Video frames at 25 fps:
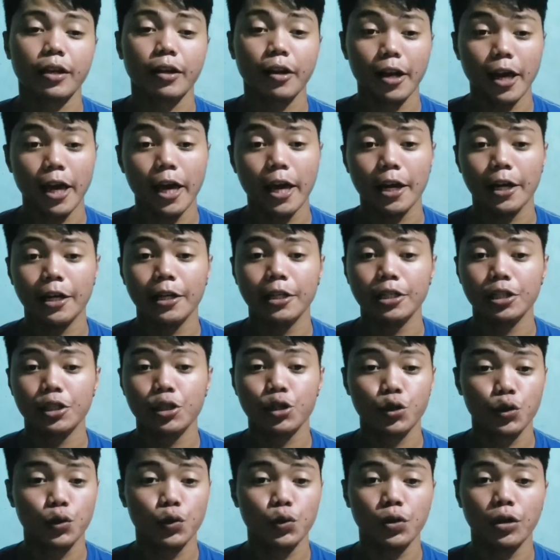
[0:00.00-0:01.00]
Claire
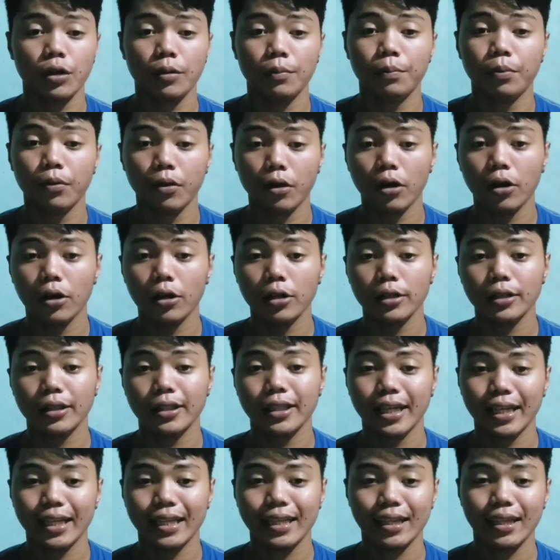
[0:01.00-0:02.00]
threw a ball
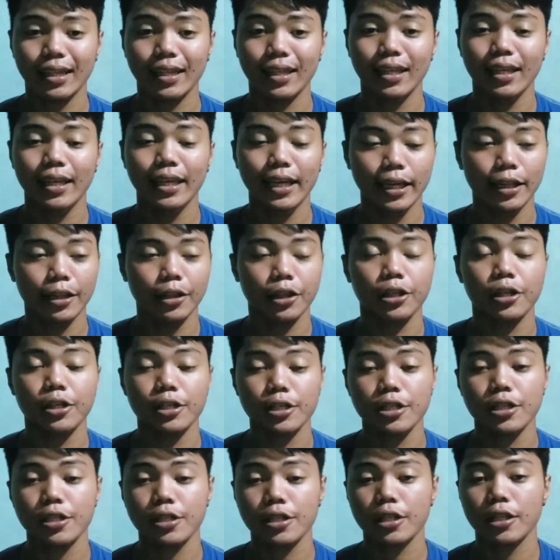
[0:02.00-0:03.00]
that hit
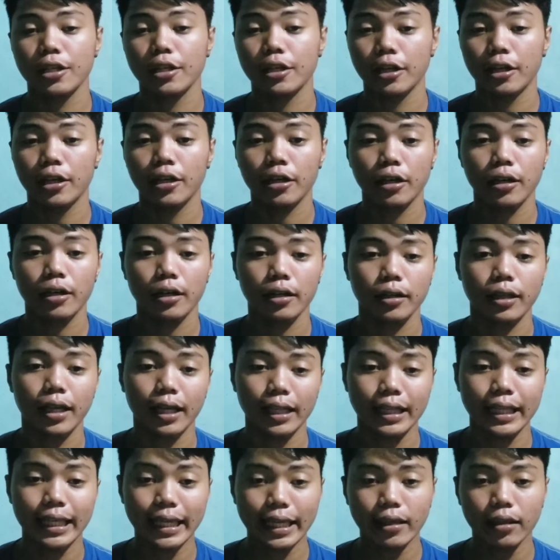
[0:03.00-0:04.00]

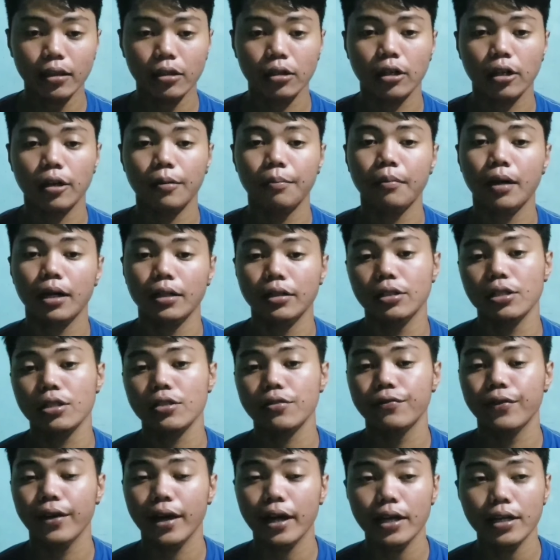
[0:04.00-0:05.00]
her
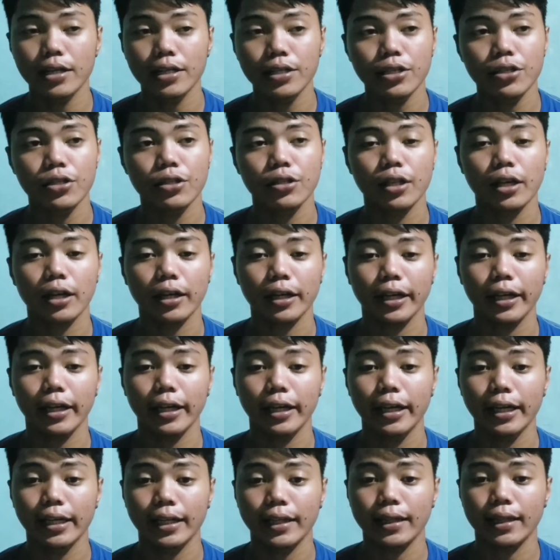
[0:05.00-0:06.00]
mother's vase,
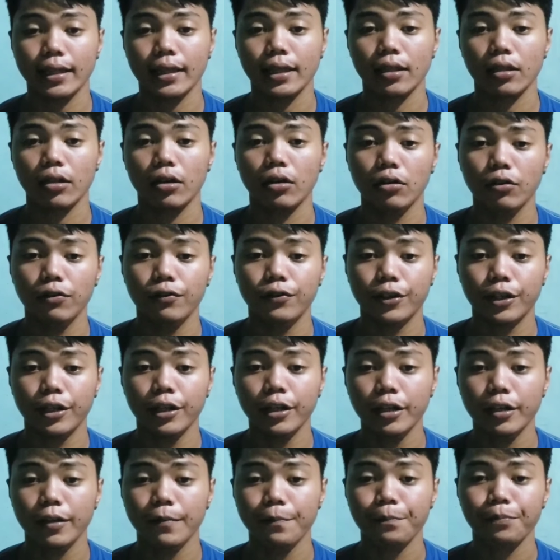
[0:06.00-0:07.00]
knocking it
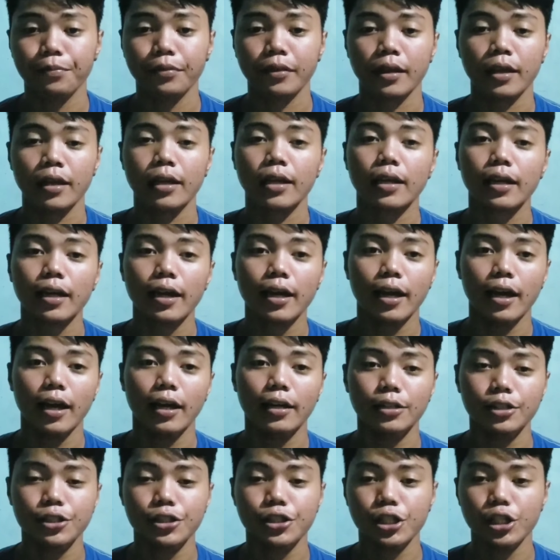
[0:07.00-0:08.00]
over.
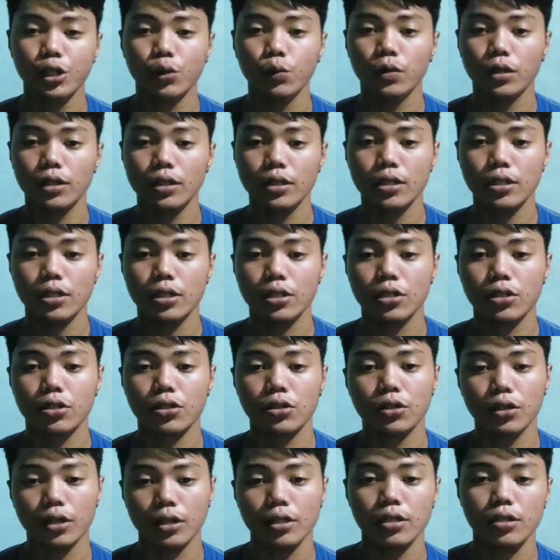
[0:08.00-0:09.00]
Energy
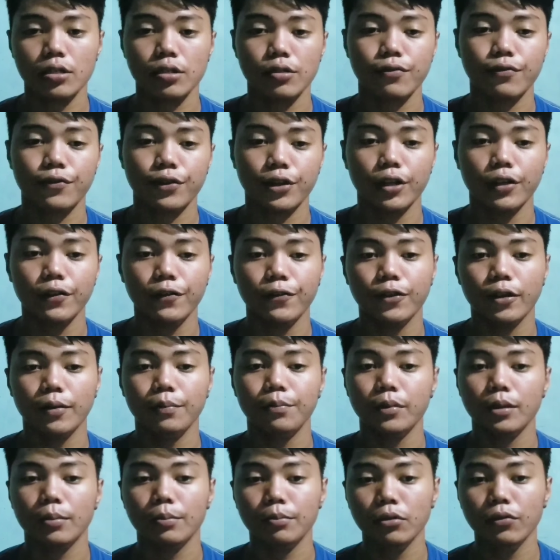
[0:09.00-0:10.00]
was transferred
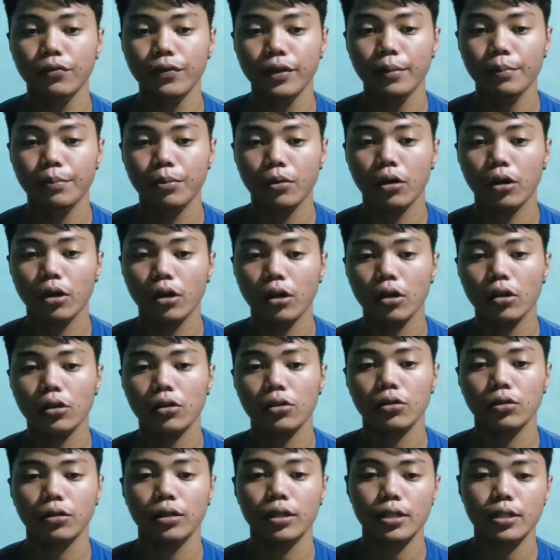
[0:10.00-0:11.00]
from the moving ball
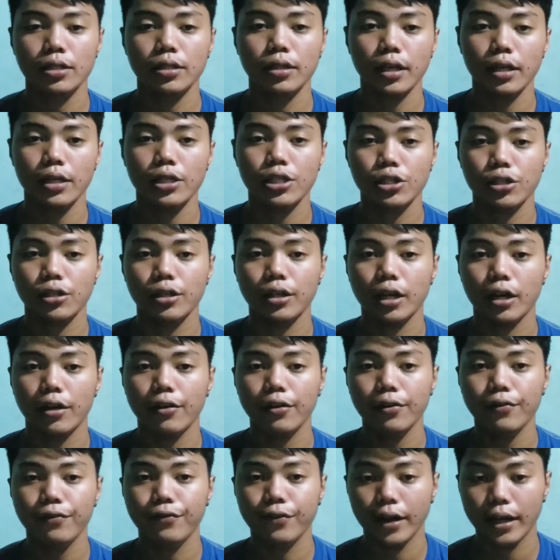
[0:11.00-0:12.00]
to the
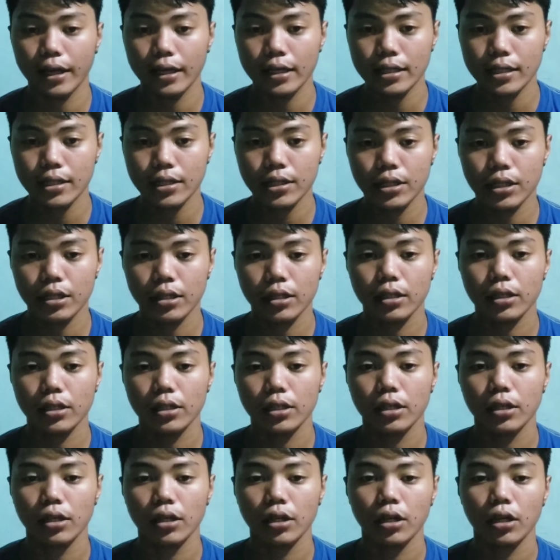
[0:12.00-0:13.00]
stationary vase,
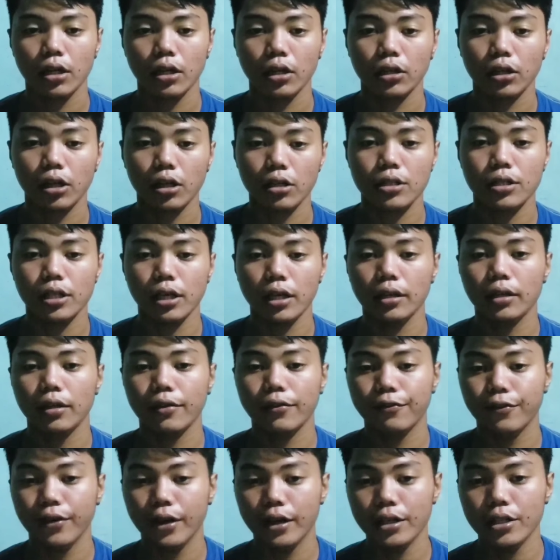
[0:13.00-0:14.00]
causing
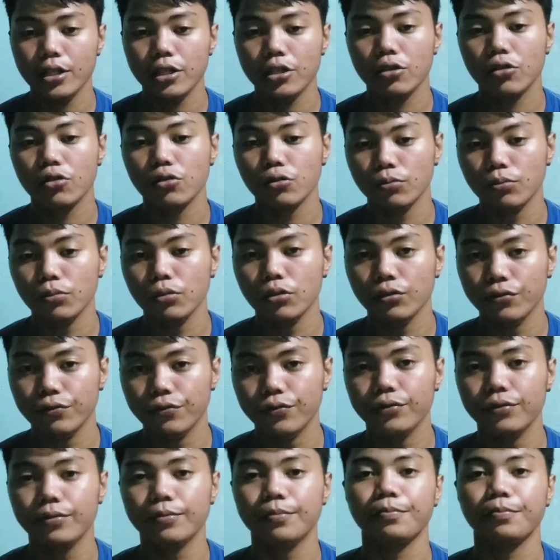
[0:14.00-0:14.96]
the vase to move.